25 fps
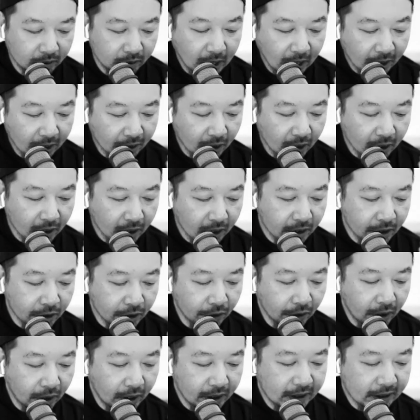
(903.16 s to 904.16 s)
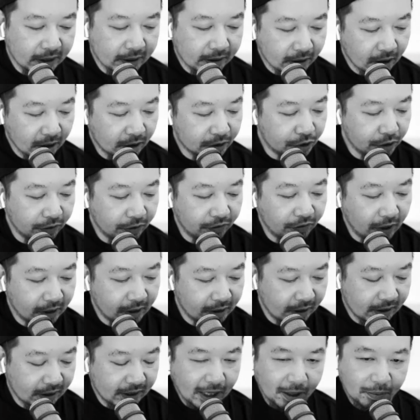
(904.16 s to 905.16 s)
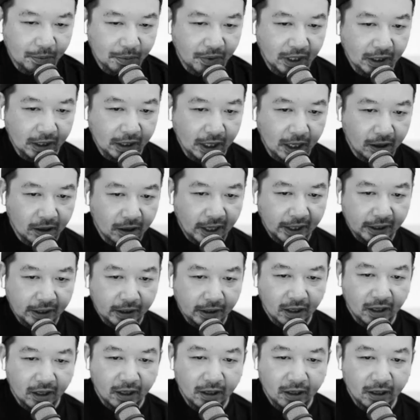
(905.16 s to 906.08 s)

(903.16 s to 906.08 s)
I don't know. I just, do you find the same thing now? Like,